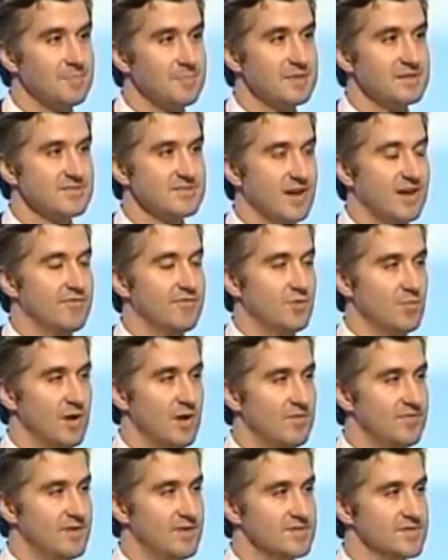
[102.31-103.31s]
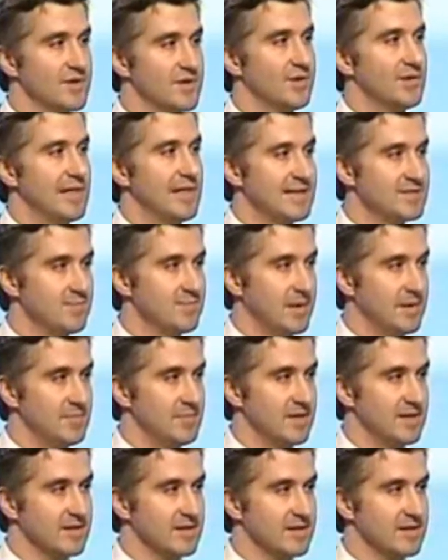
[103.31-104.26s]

sovereign wealth funds that are less public.